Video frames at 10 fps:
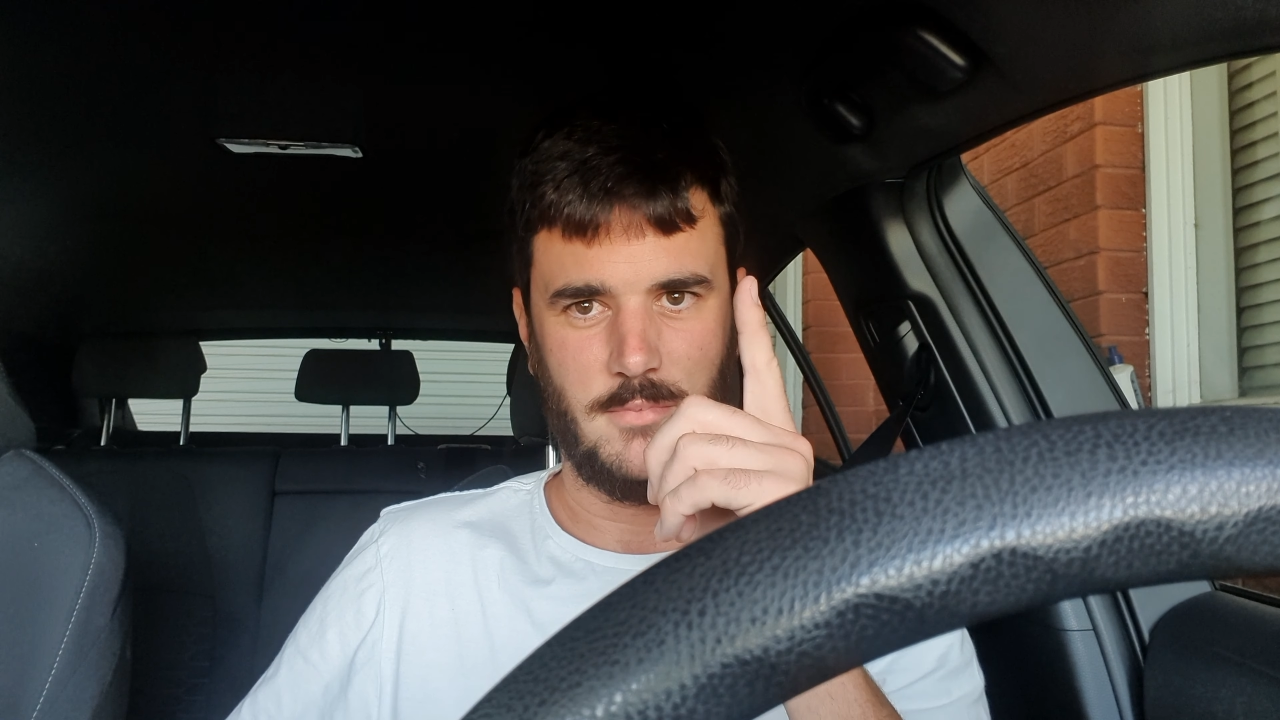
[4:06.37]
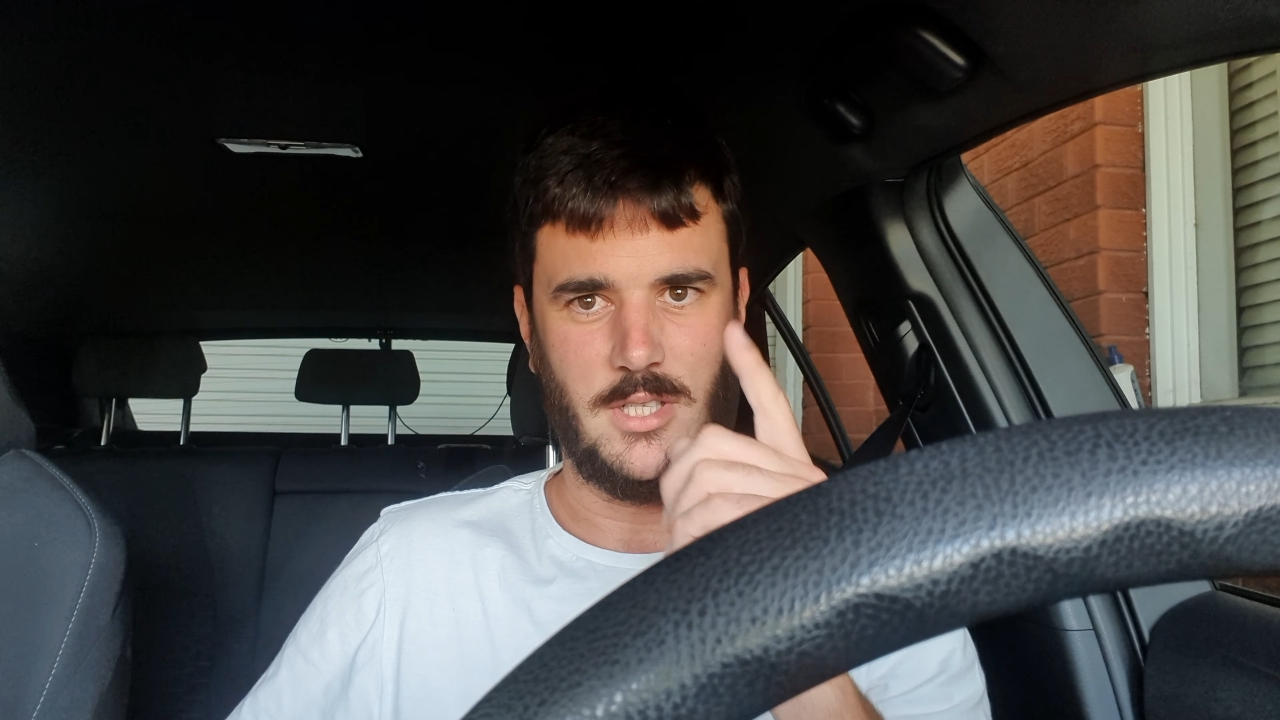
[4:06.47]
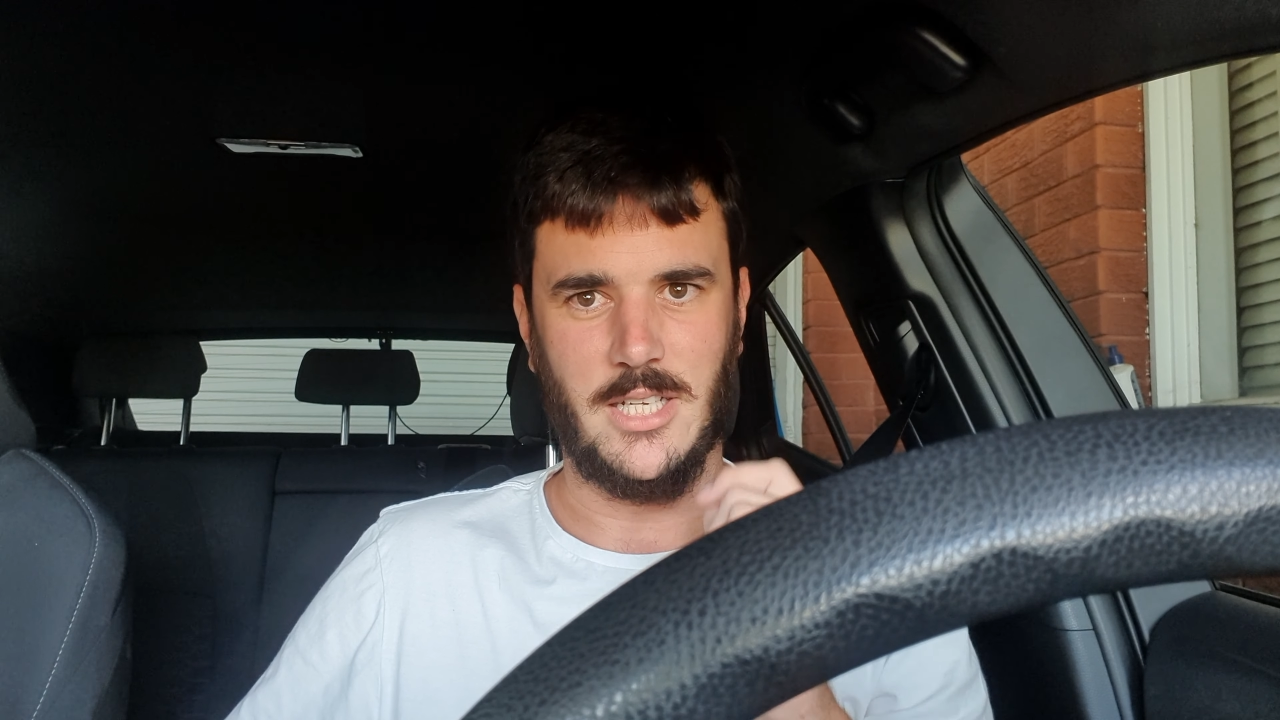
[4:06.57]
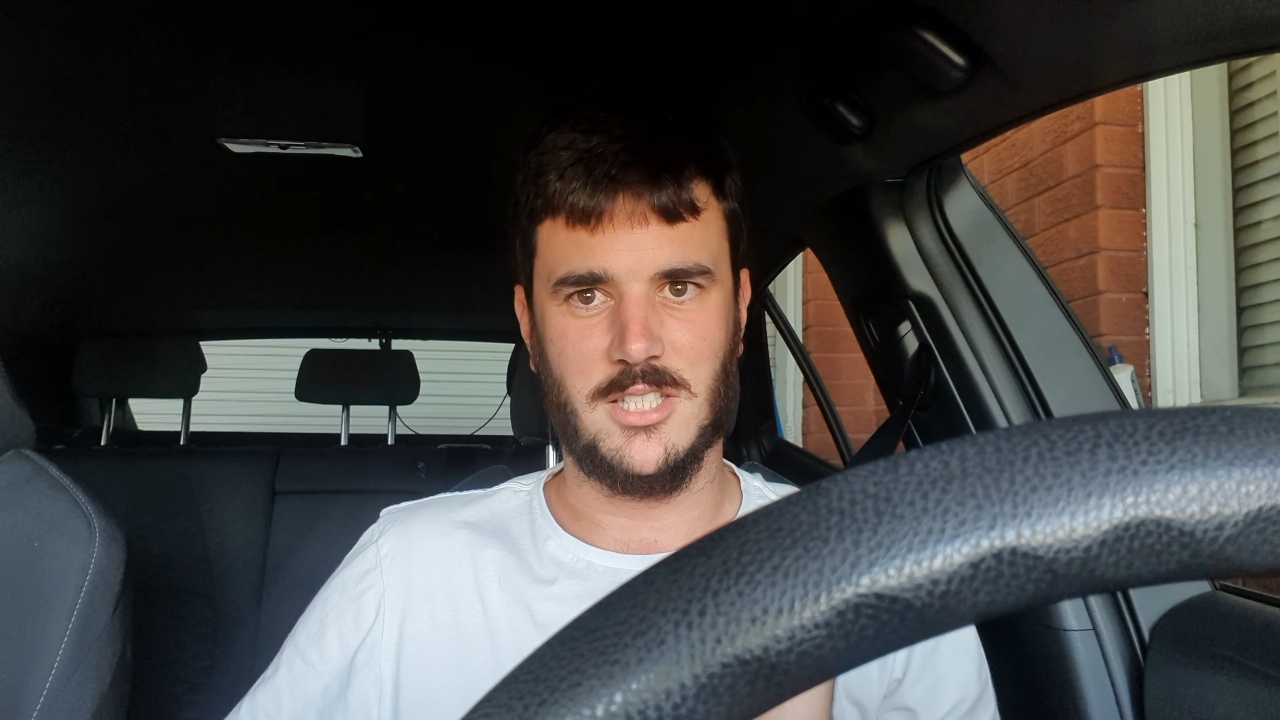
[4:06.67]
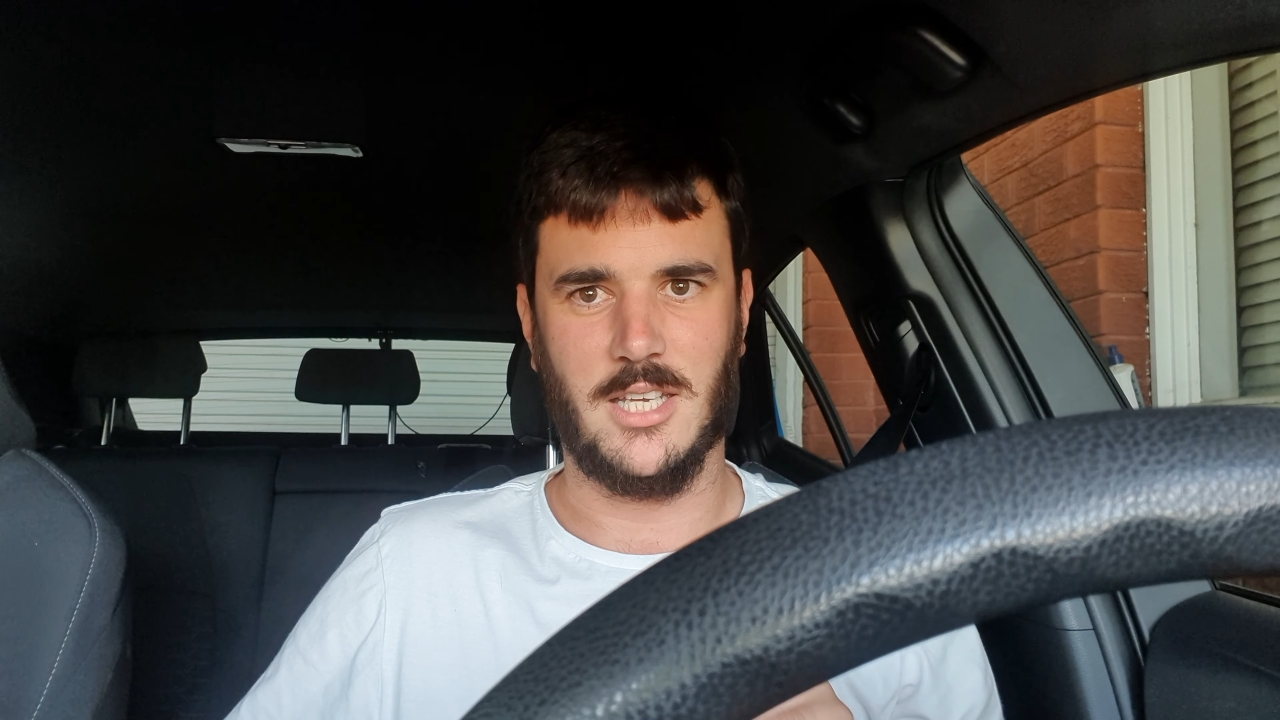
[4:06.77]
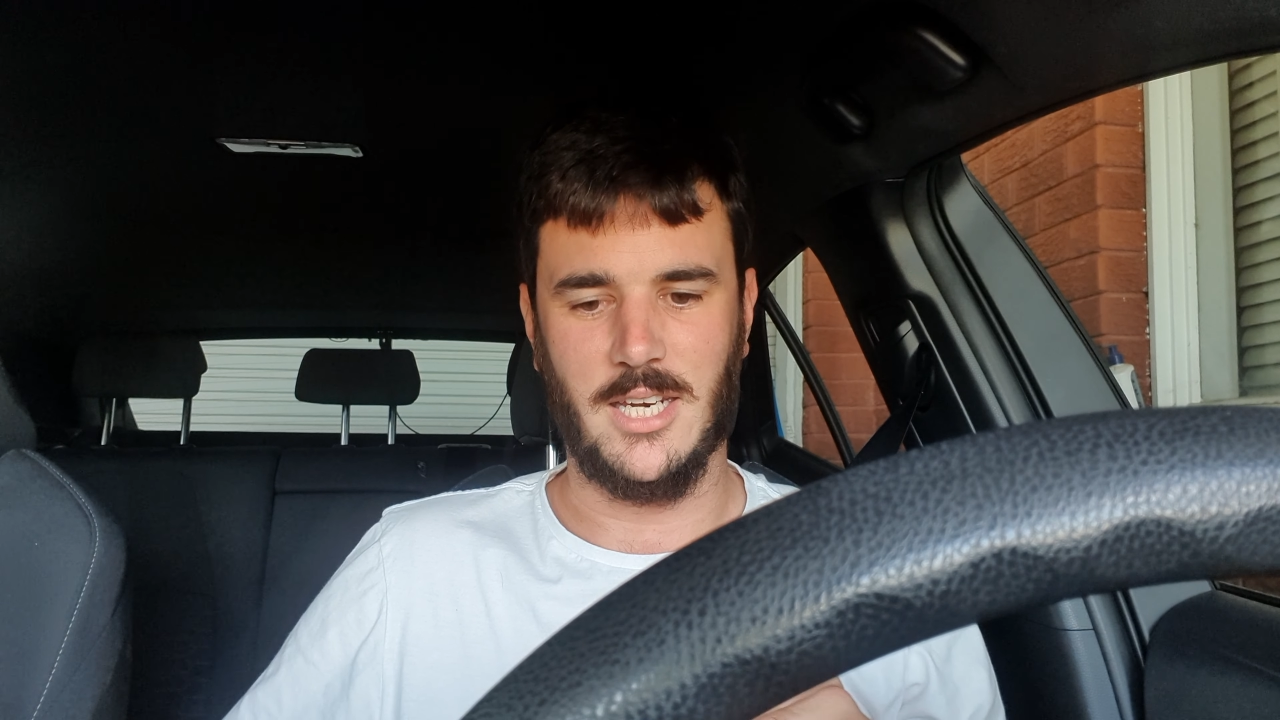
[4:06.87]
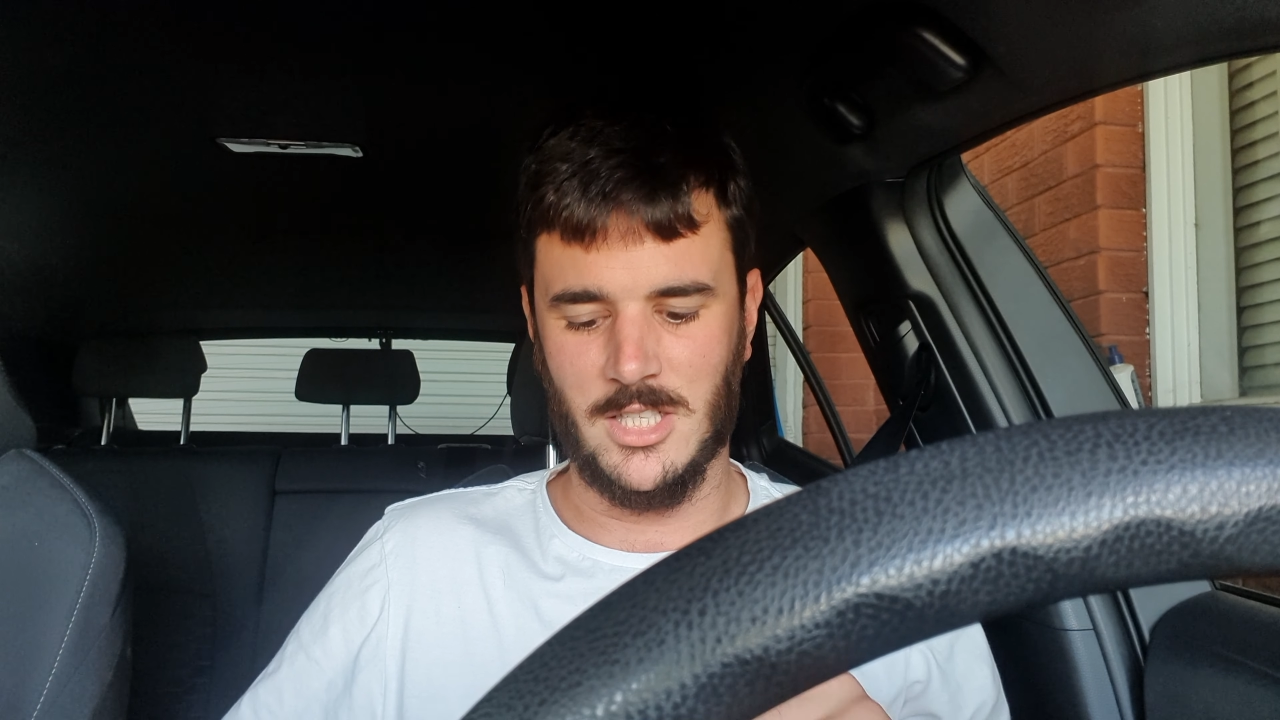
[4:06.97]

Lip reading: Let's get